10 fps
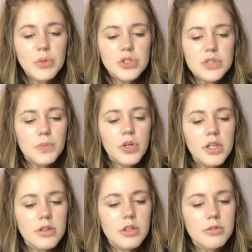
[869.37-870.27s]
People just
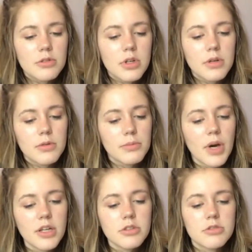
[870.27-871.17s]
put in their
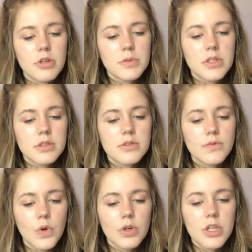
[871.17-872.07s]
product
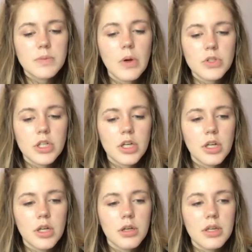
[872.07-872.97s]
descriptions for
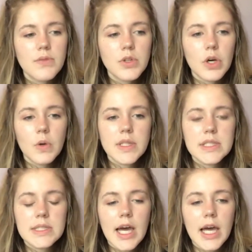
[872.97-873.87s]
exposure, even
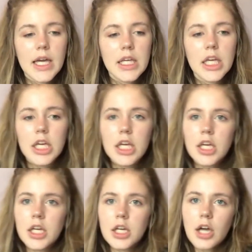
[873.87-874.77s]
though it's not
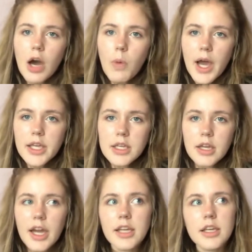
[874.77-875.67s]

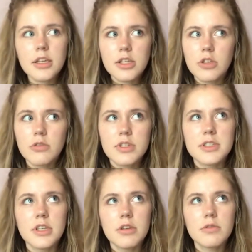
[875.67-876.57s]
kawaii. I get cute
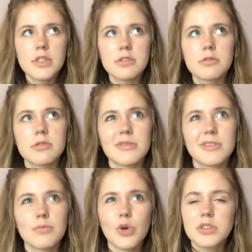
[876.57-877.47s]
because cute is
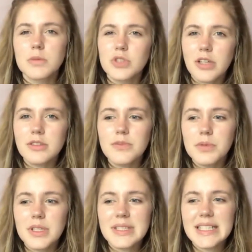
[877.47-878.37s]
more
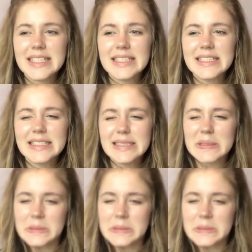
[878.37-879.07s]
subjective, but it's like.